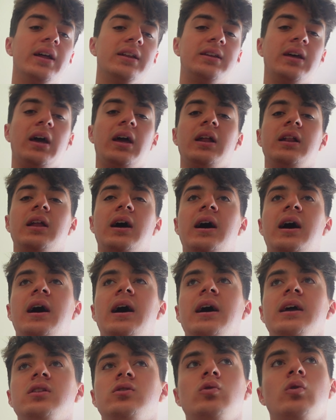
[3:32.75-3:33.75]
Then
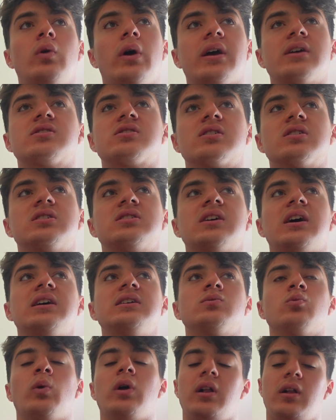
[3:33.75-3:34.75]
I do
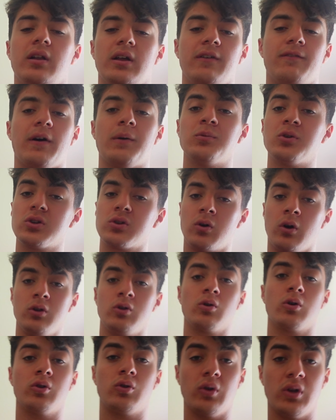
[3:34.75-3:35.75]
exercise. Well, if I'm not going
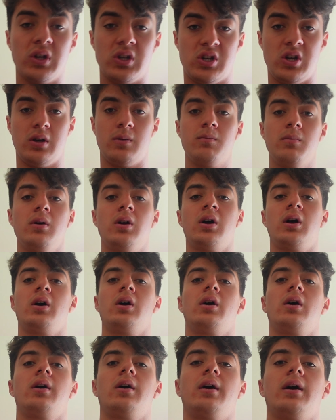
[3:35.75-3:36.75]
to go to the gym
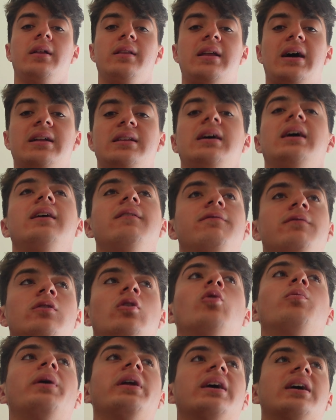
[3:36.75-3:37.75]
that day, if
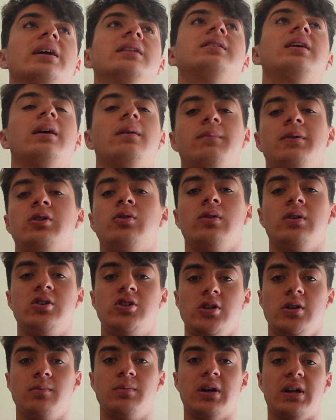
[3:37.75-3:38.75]
nobody can take me to the
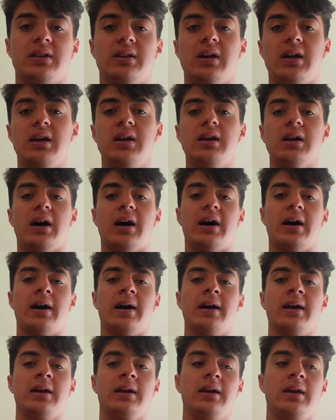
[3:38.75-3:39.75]
gym that day,
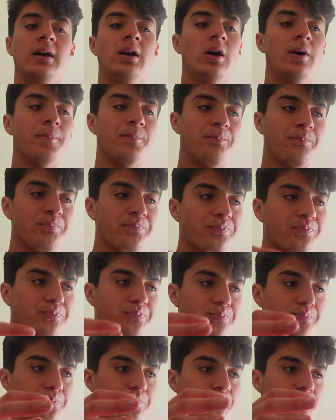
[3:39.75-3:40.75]
I,
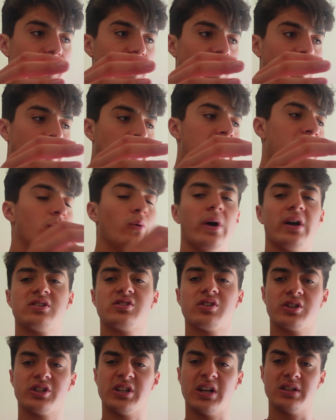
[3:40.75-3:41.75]
I do
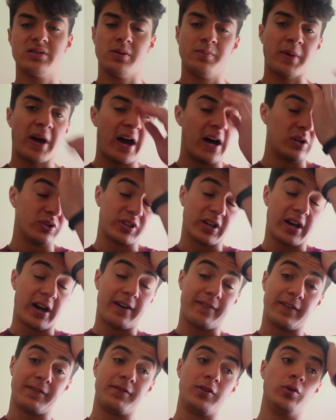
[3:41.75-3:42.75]
exercise in my house. I
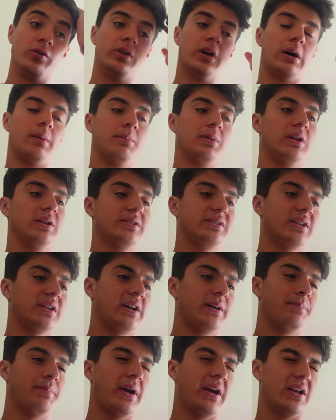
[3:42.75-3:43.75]
have a few dumbbells and
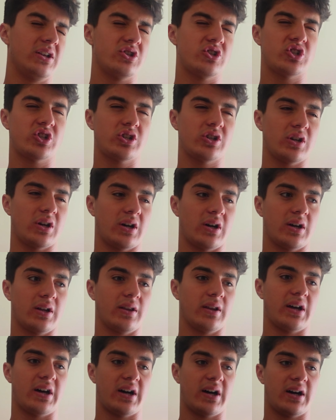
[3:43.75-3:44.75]
a bench
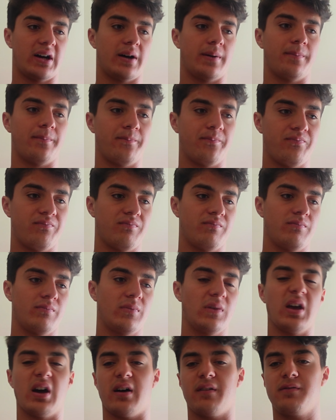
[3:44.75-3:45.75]
and um,
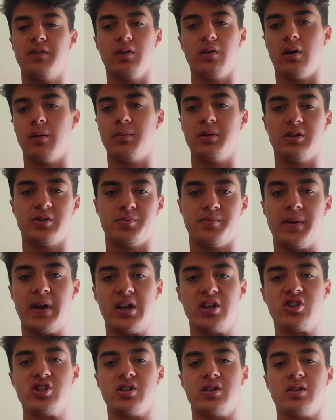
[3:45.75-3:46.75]
yeah, a few dumbbells,
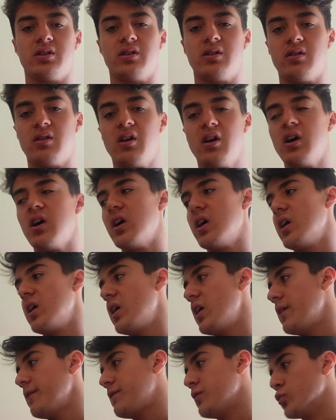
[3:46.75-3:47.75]
bench, and
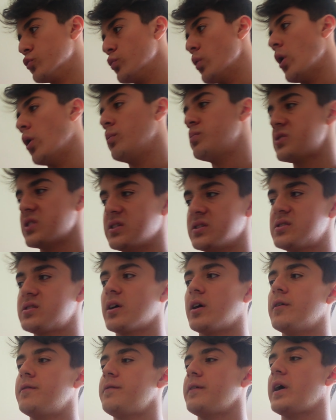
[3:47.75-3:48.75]
a few ropes and
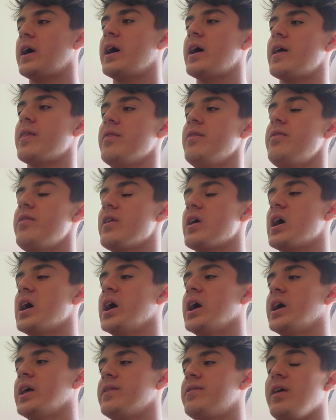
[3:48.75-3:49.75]
stuff, and
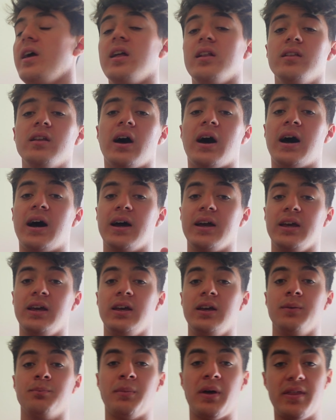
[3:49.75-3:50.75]
uh, then
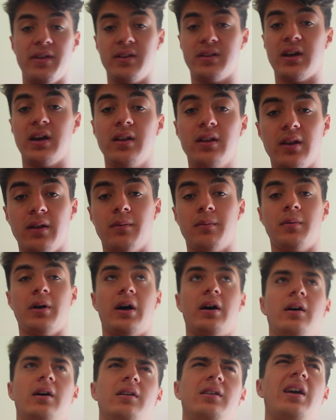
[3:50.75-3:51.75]
I meditate.
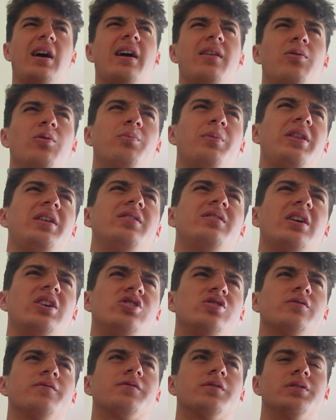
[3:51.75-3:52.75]
Yeah, I do
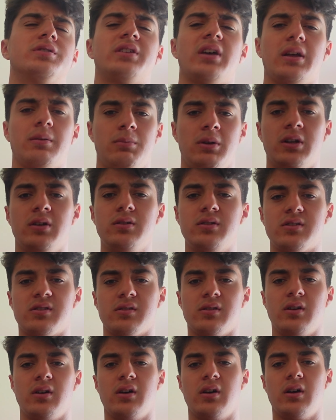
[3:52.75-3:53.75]
meditation for ten
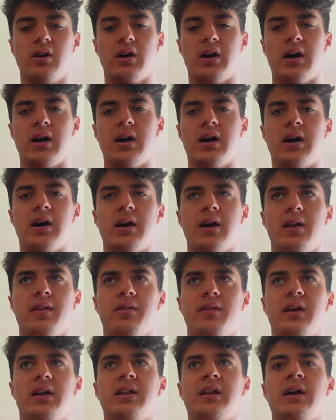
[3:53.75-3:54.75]
minutes,
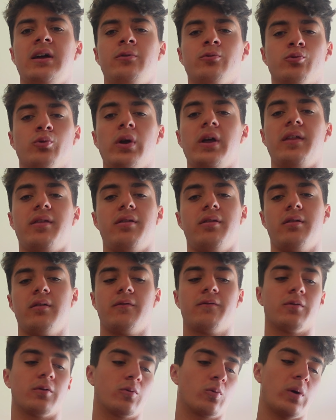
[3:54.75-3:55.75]
and then I read
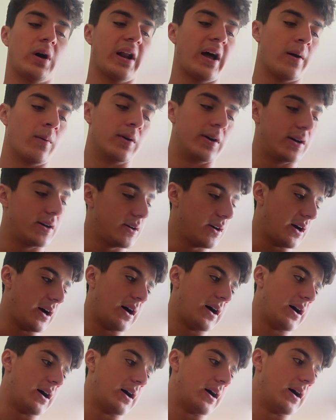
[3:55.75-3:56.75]
for one hour.
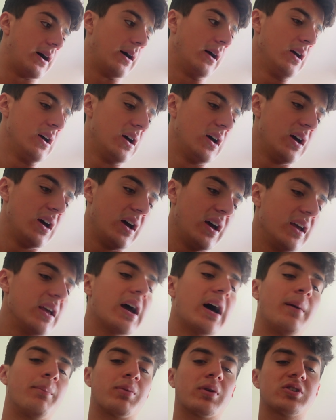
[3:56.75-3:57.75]
Uh,
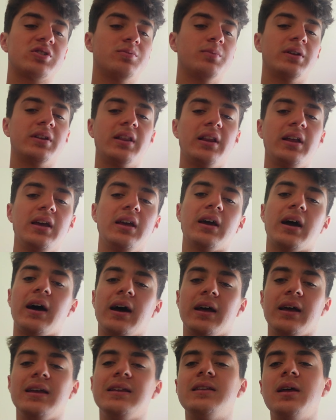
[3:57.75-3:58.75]
yeah, approximately.
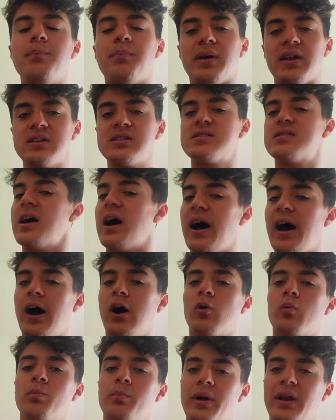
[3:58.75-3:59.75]
It depends
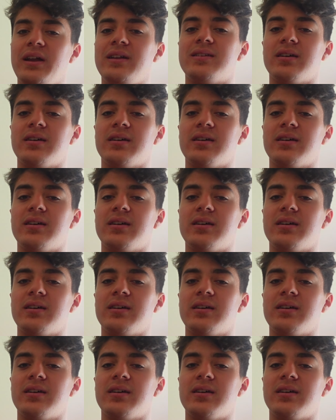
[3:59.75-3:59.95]
how many,